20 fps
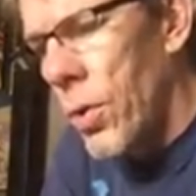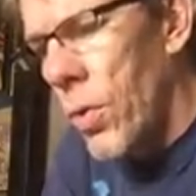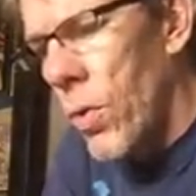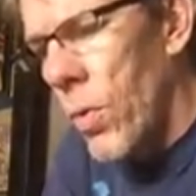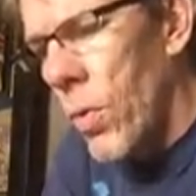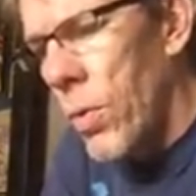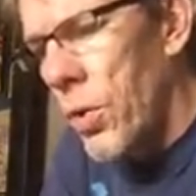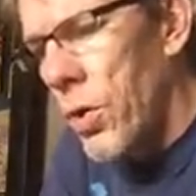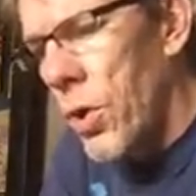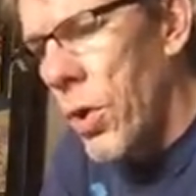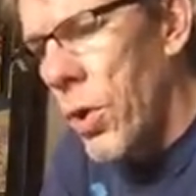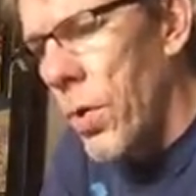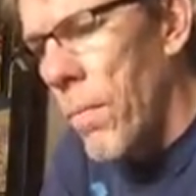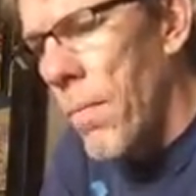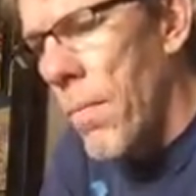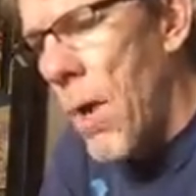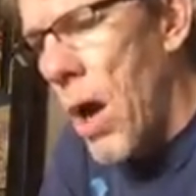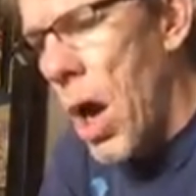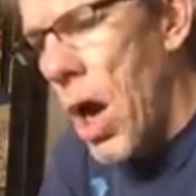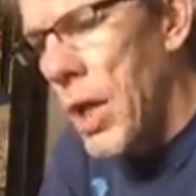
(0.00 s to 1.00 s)
or to your
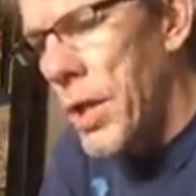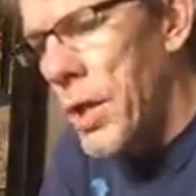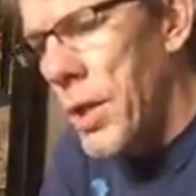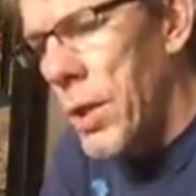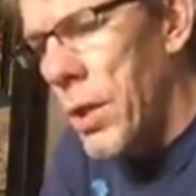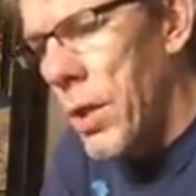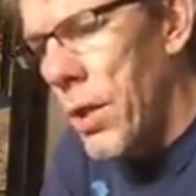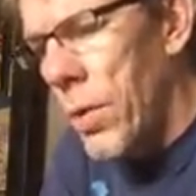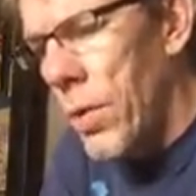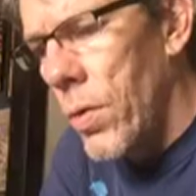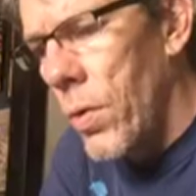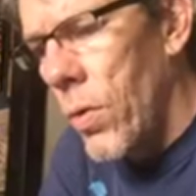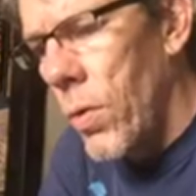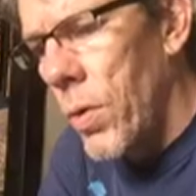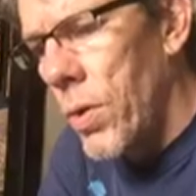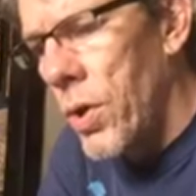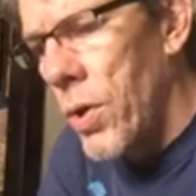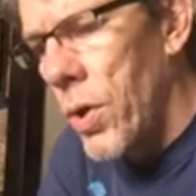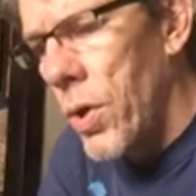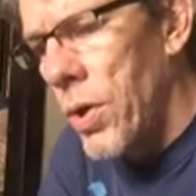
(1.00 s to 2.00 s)
mosque, or
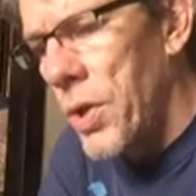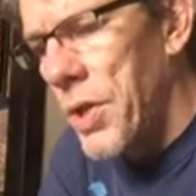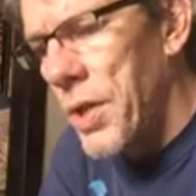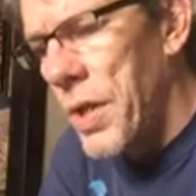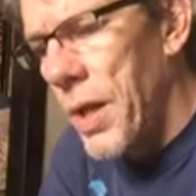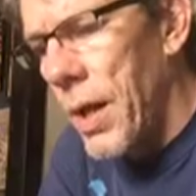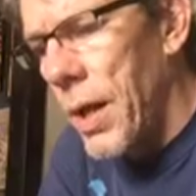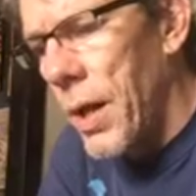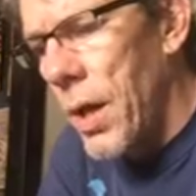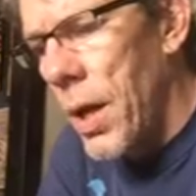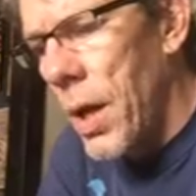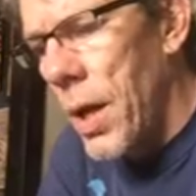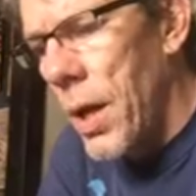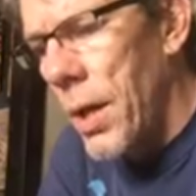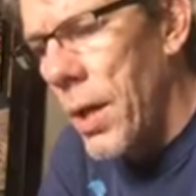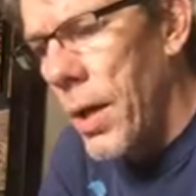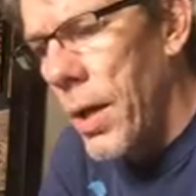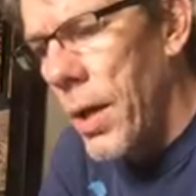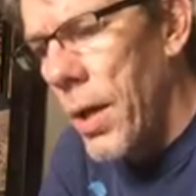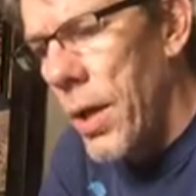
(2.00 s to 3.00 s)
to your synagogue,
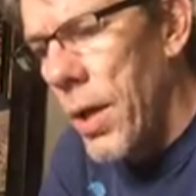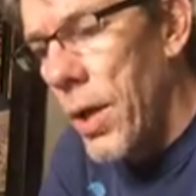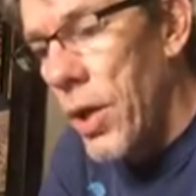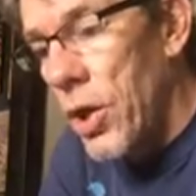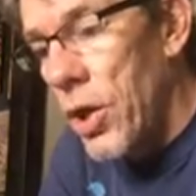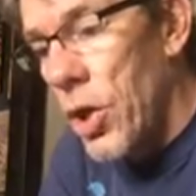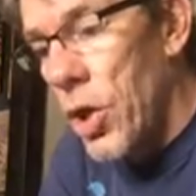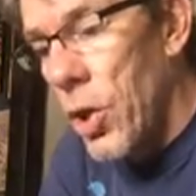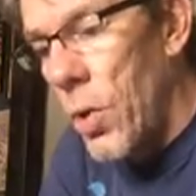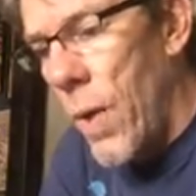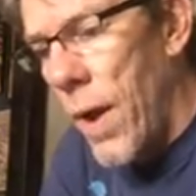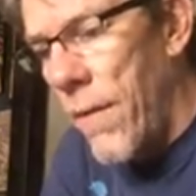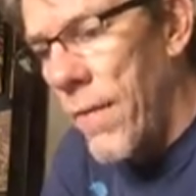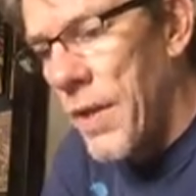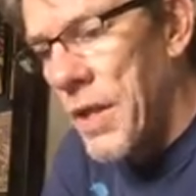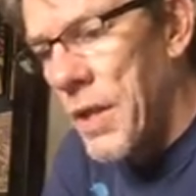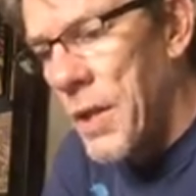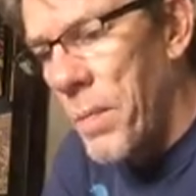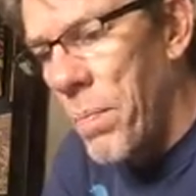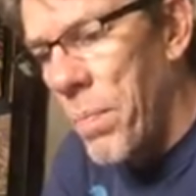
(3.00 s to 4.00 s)
do you have a
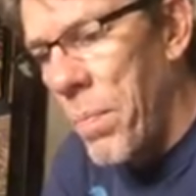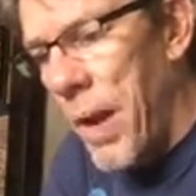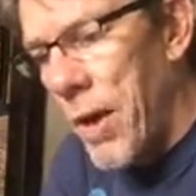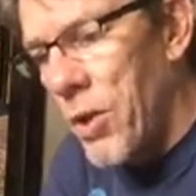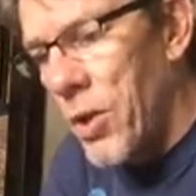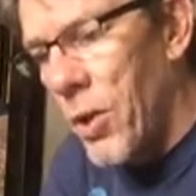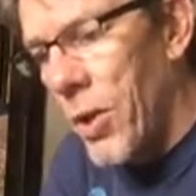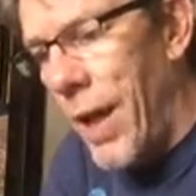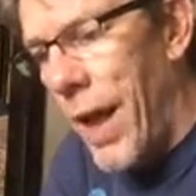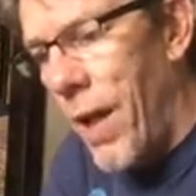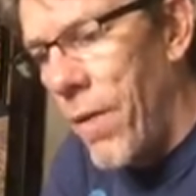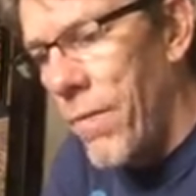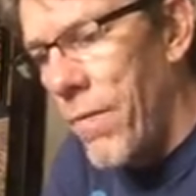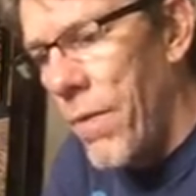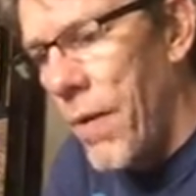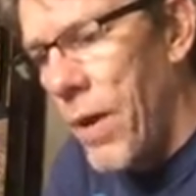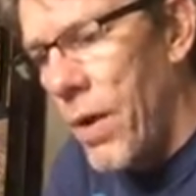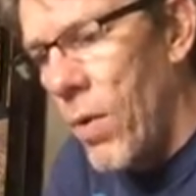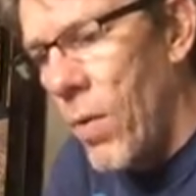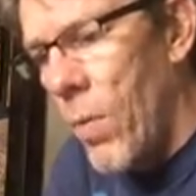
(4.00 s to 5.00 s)
special
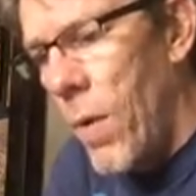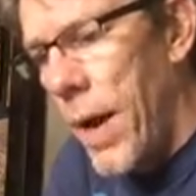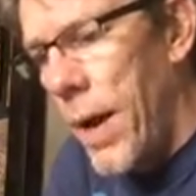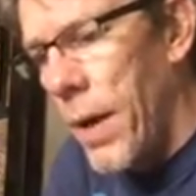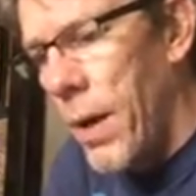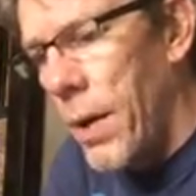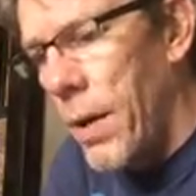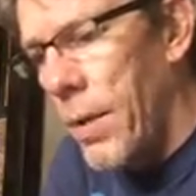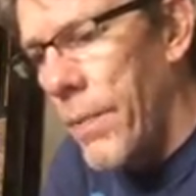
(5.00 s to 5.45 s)
outfit you wear?